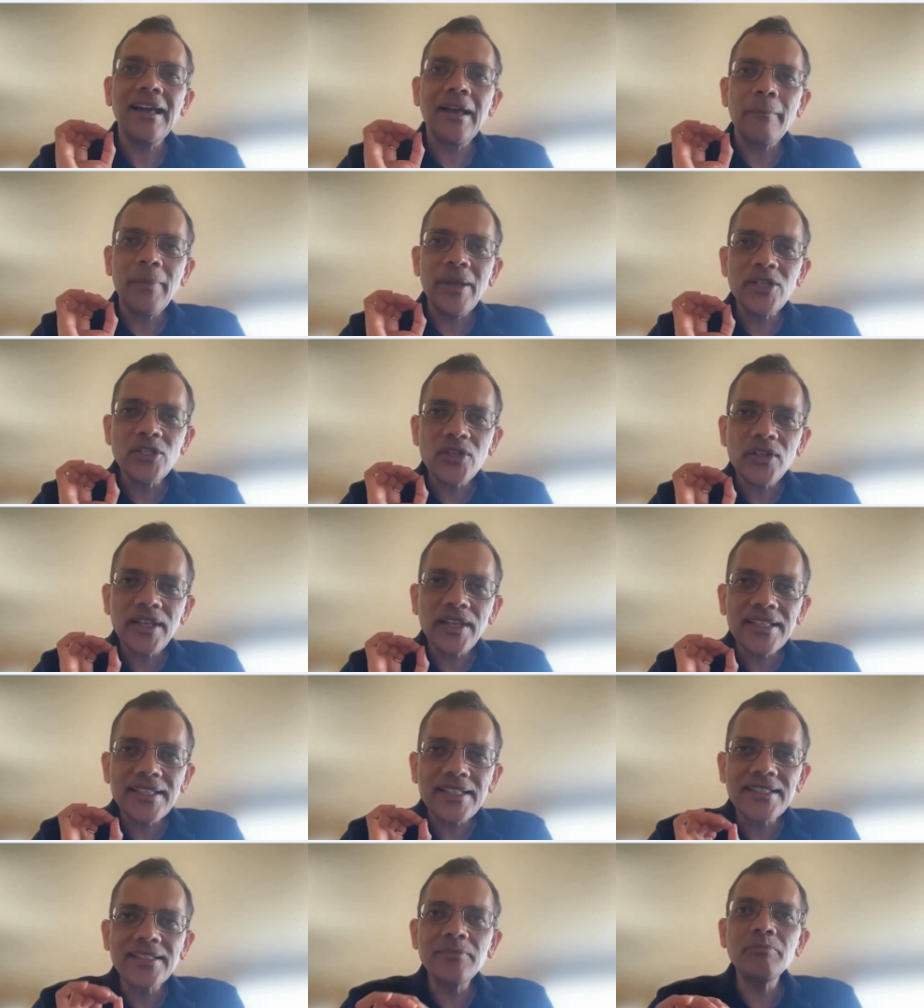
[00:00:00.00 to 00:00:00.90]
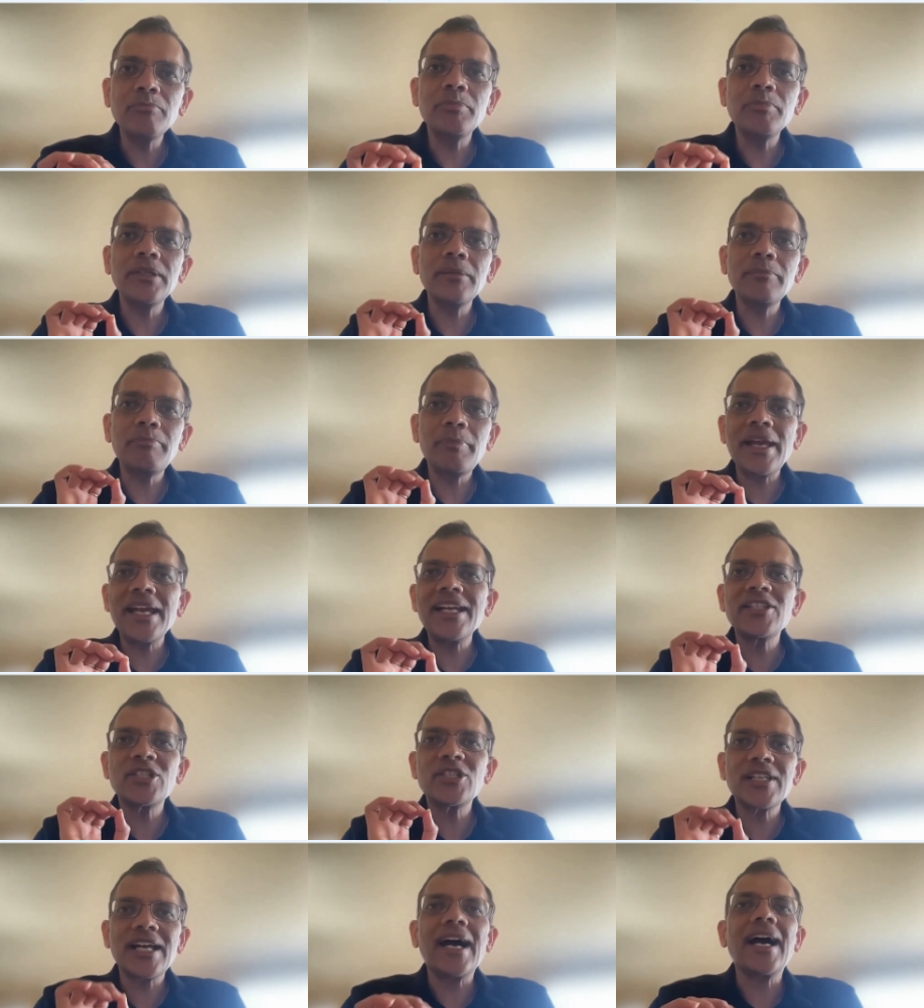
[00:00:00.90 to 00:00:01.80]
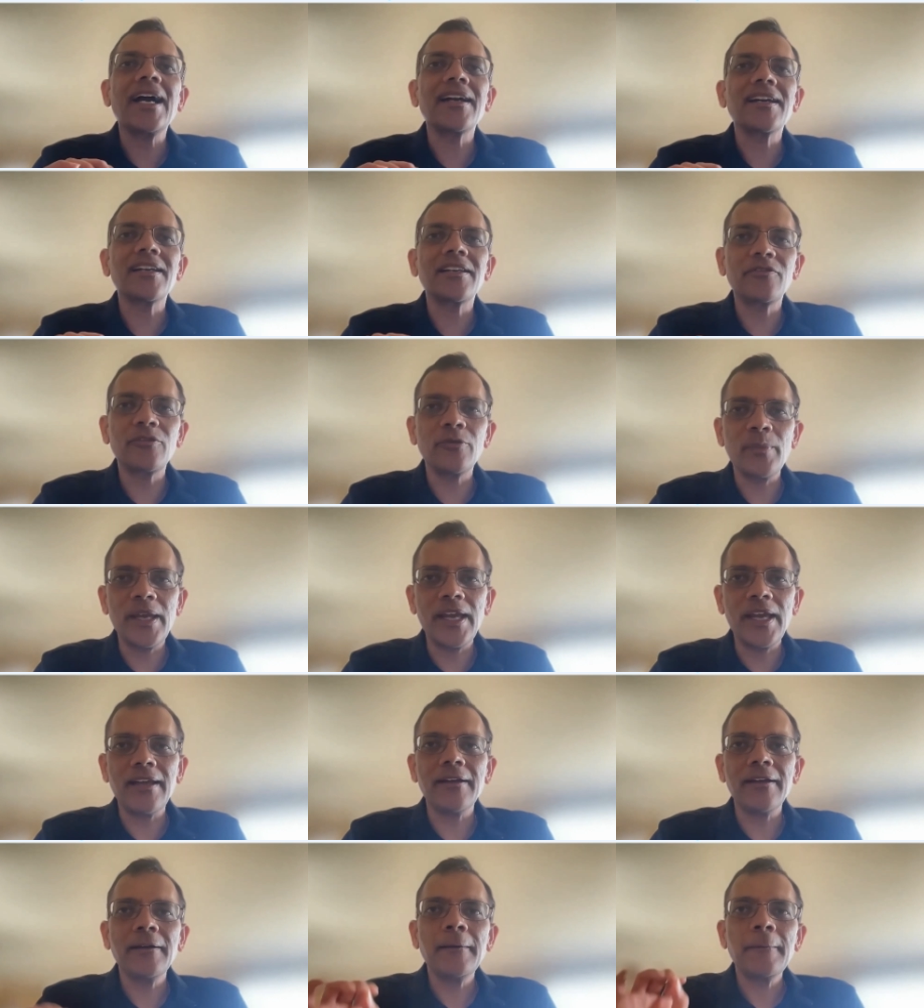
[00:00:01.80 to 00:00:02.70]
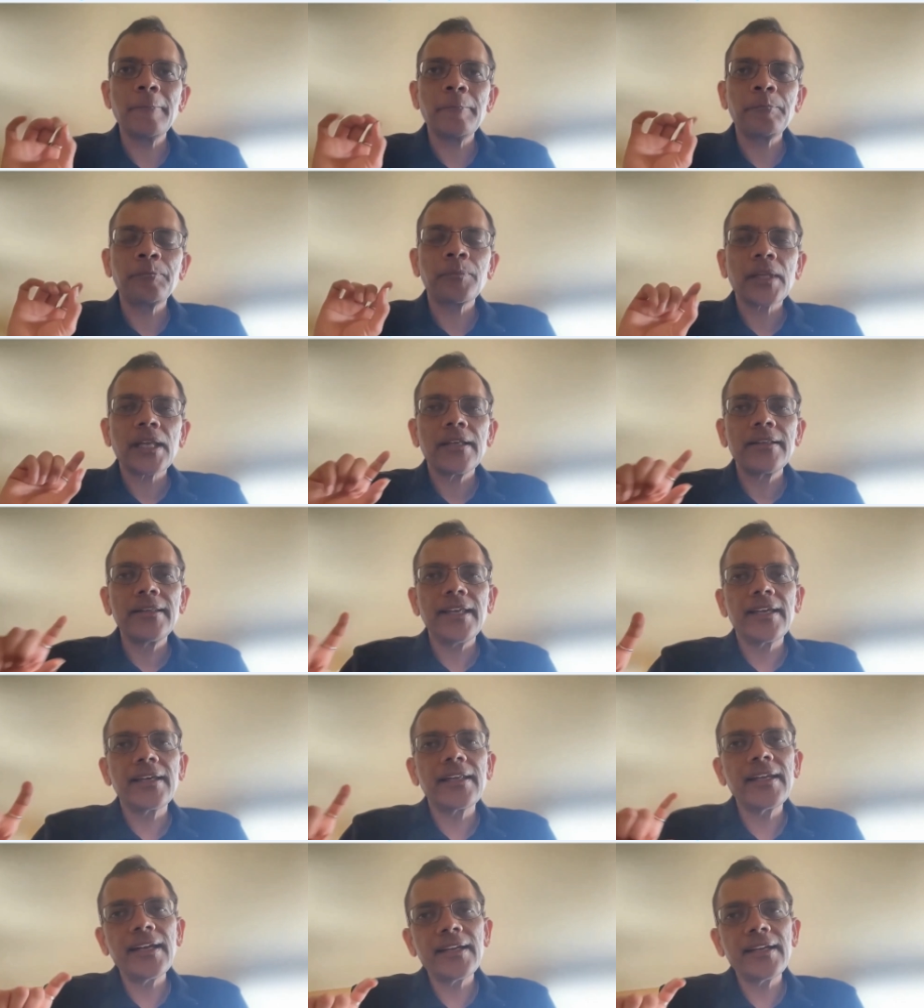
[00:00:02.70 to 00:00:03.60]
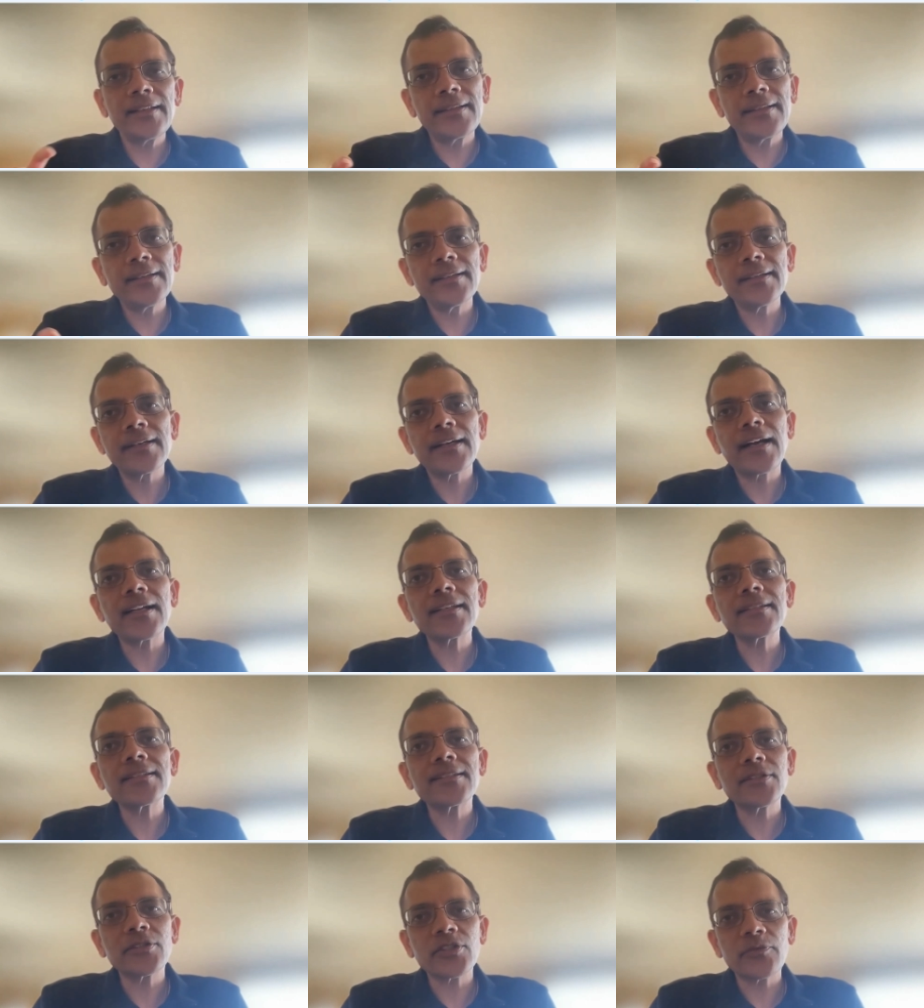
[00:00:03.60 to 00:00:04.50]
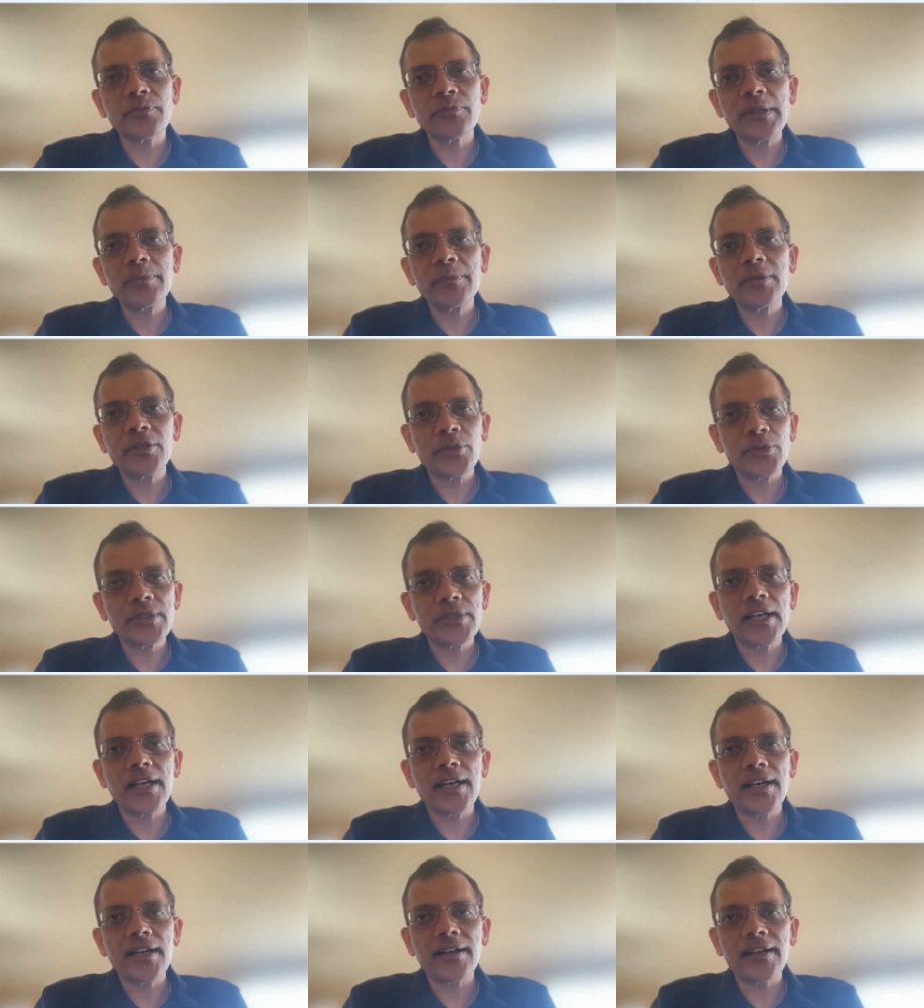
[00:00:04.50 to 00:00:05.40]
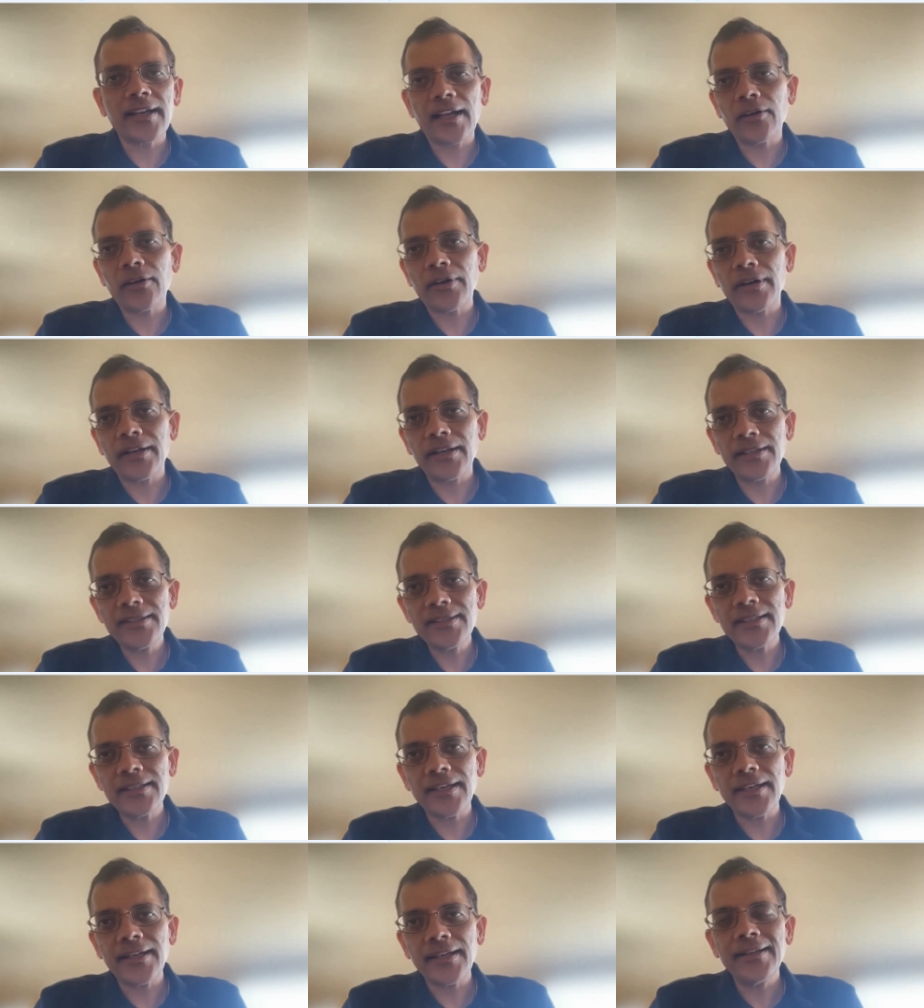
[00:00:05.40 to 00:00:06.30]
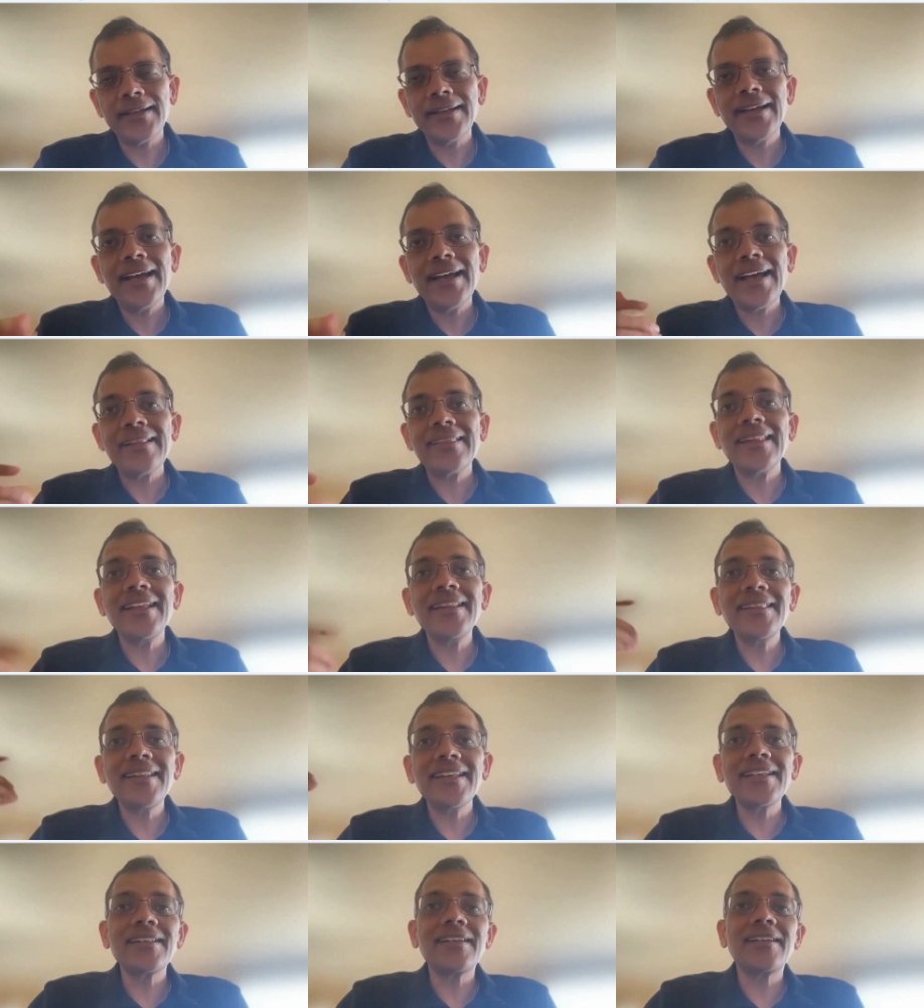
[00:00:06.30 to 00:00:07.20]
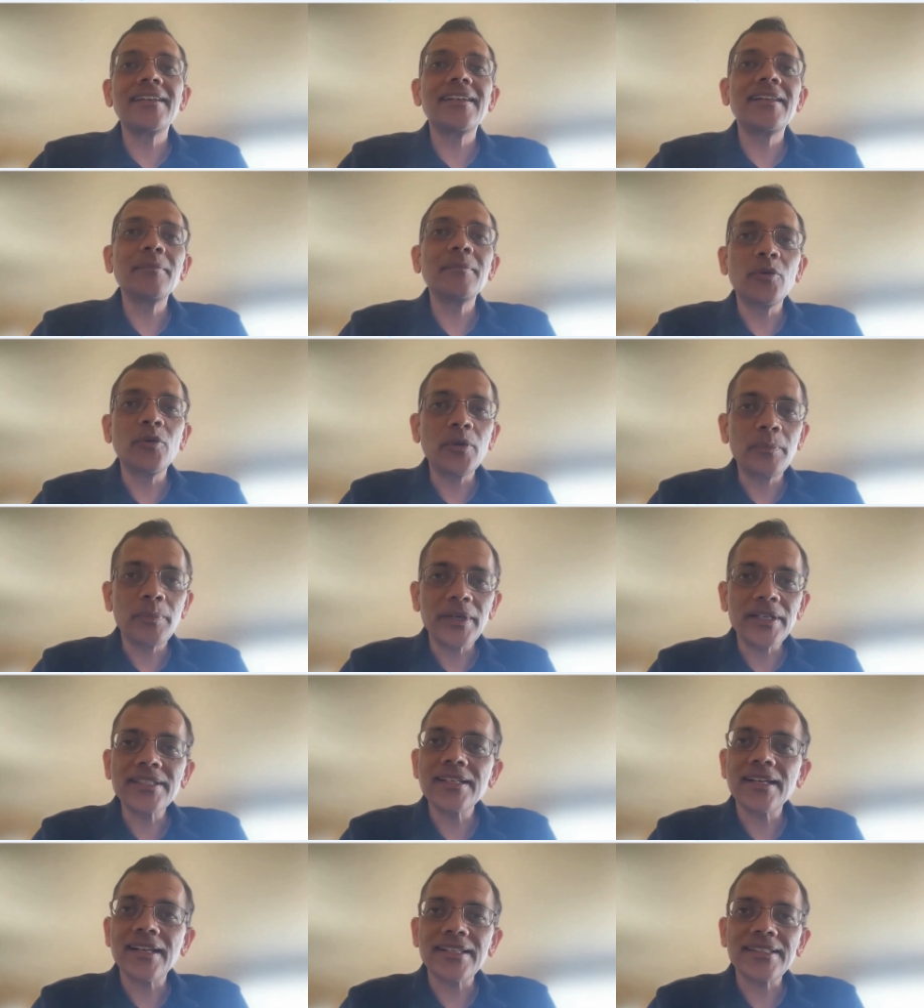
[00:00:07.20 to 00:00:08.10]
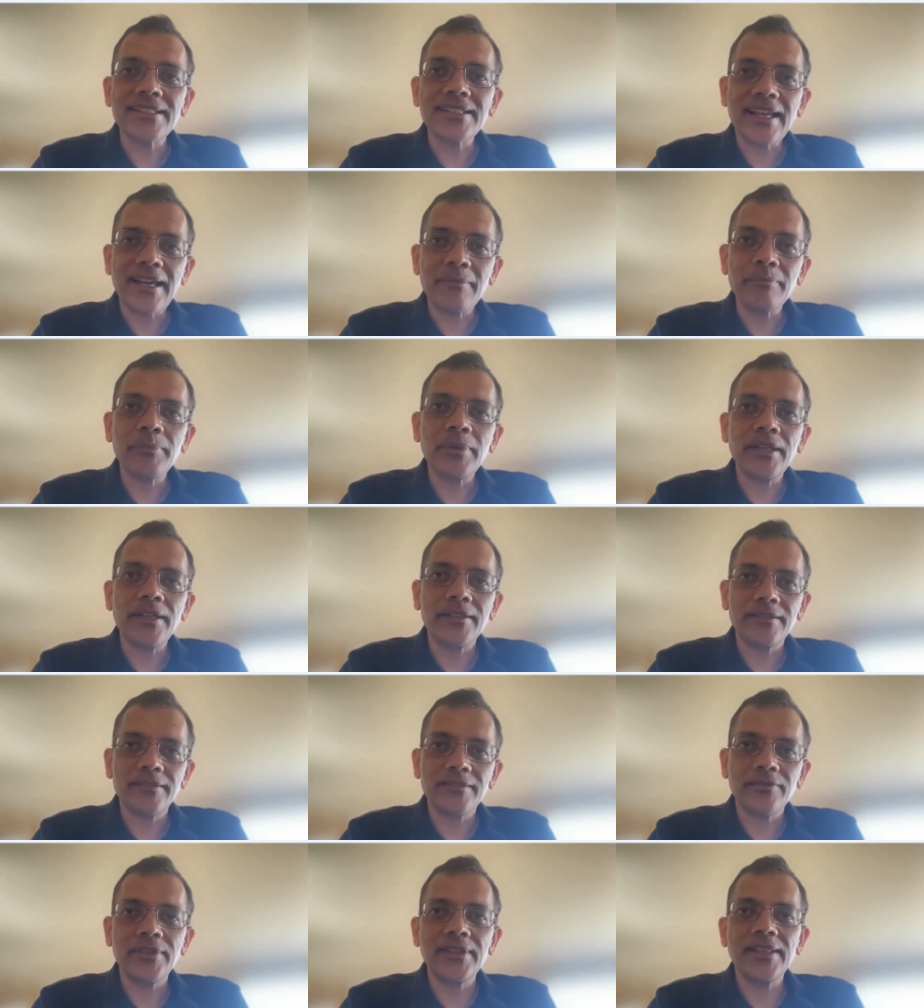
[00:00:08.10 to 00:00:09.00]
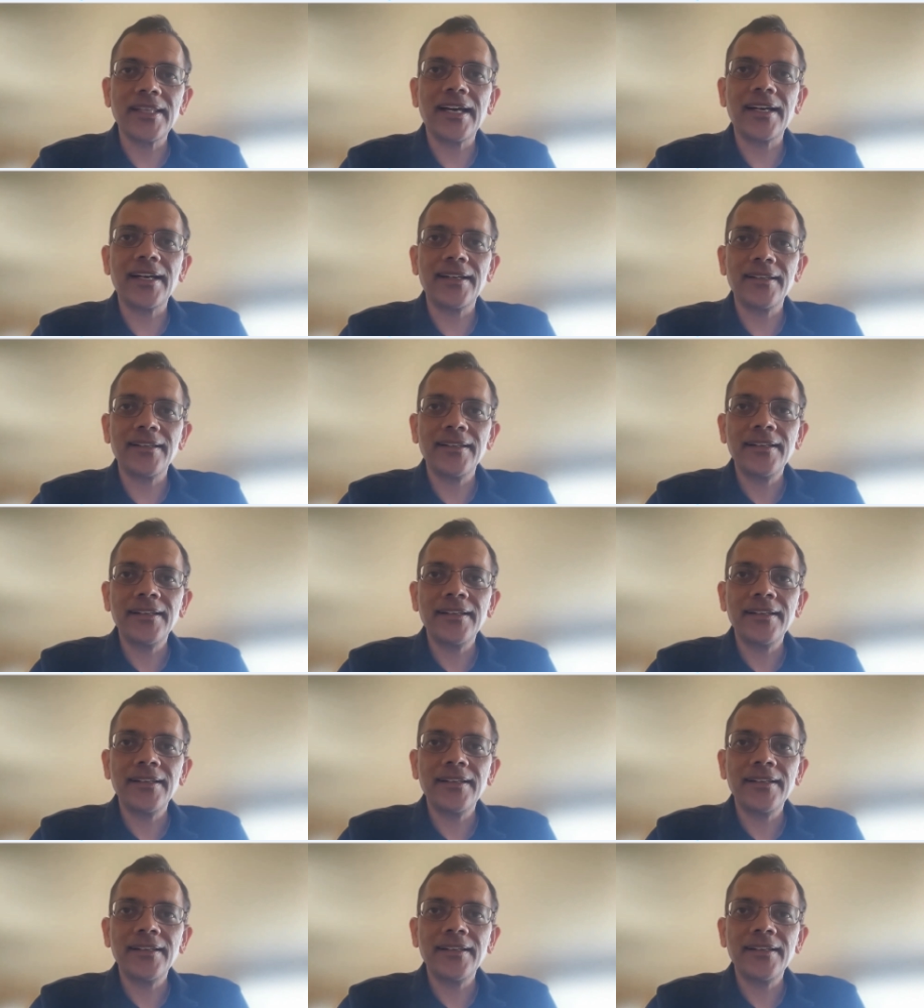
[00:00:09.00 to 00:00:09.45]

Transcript: Based on that simple page tag, if you may, they created the clusters of people using our calculated insight. And then they did a more personalized campaign with that.